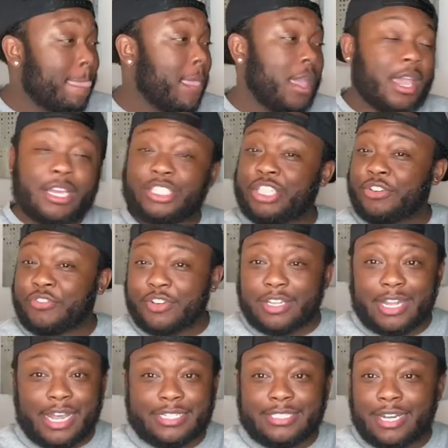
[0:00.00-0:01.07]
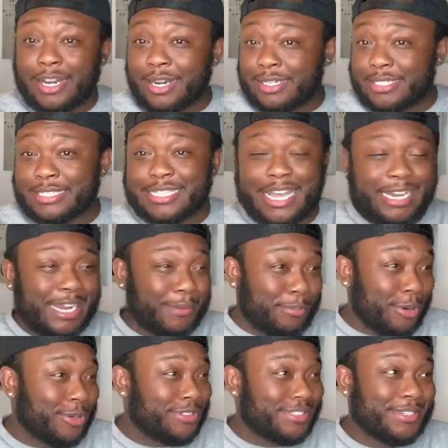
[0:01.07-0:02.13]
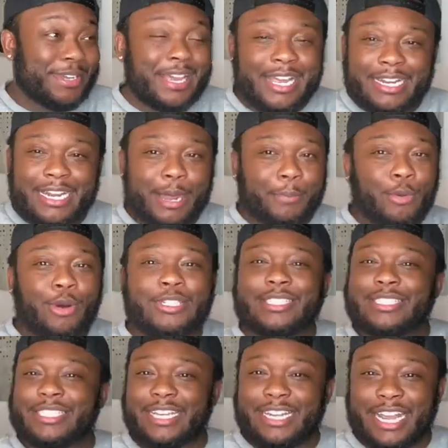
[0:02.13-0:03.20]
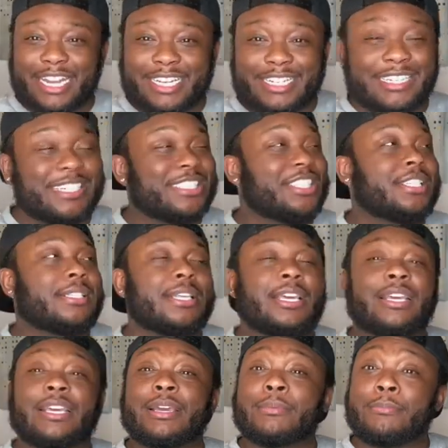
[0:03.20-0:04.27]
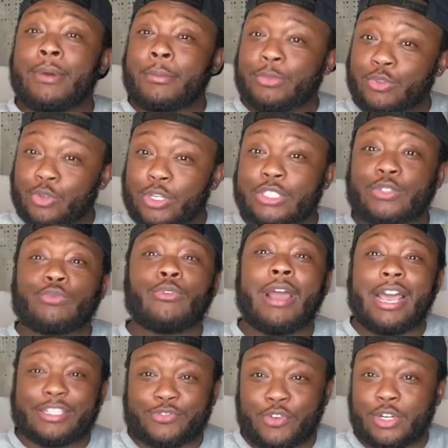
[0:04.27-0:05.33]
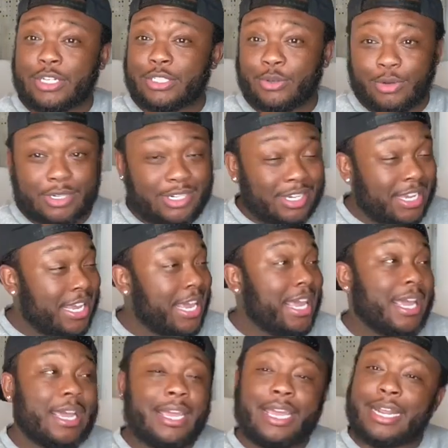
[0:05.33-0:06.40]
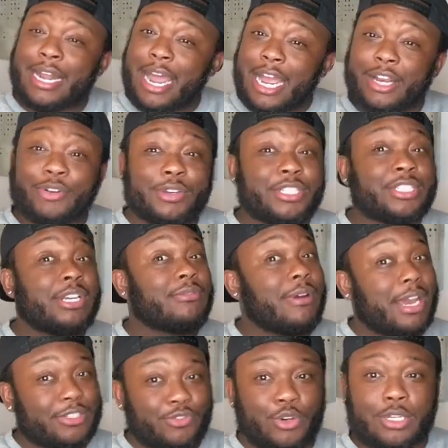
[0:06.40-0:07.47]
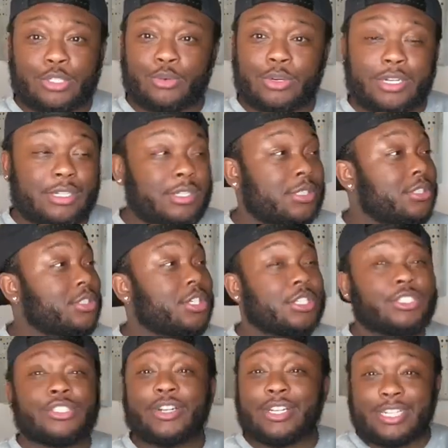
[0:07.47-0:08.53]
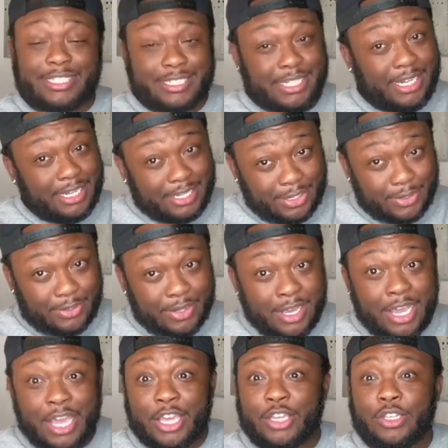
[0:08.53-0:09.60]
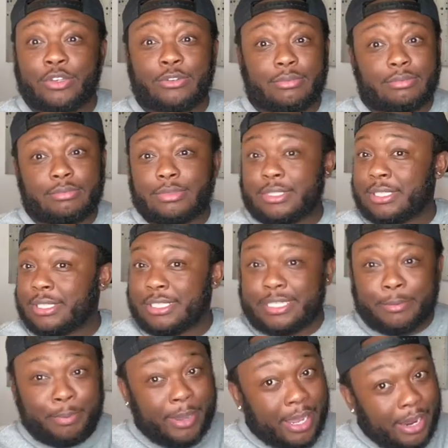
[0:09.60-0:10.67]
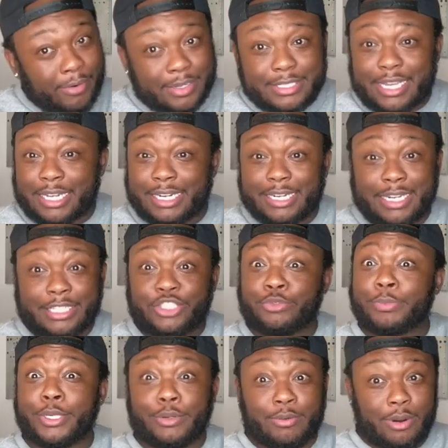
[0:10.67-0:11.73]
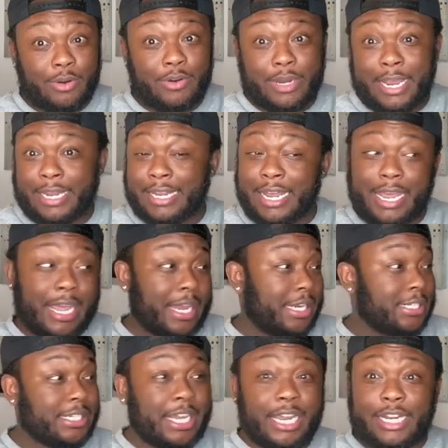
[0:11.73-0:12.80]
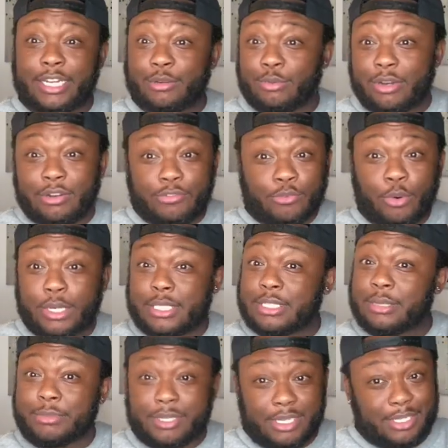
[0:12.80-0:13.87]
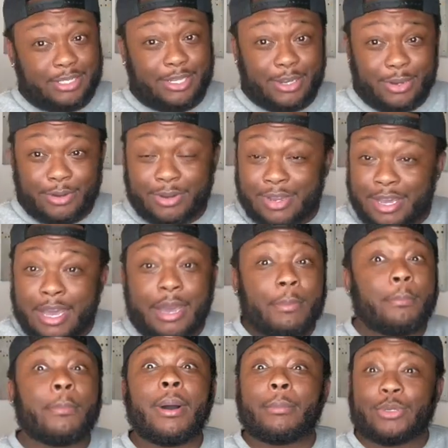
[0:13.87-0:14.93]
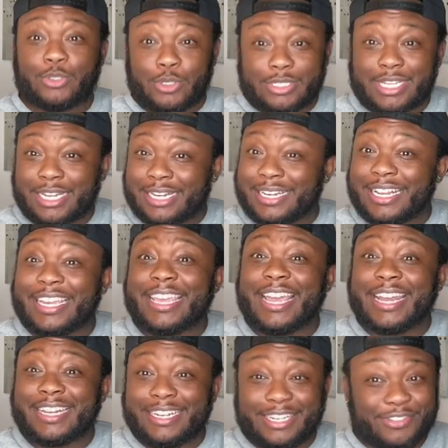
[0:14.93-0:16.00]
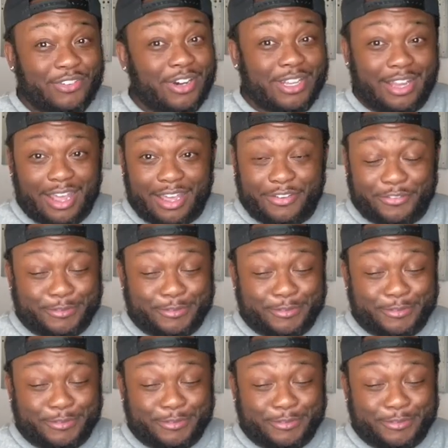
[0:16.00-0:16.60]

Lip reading: And she feel like Todd is not that person. Now, Portia said that good. She said, Mama Joyce rocks for her daughter. And I agree, she rocks for her daughter. To a certain extent, though, your parents got to let you be grown. At that age, Candy, what, 40-something years old? Mama Joyce got to let Candy live her life.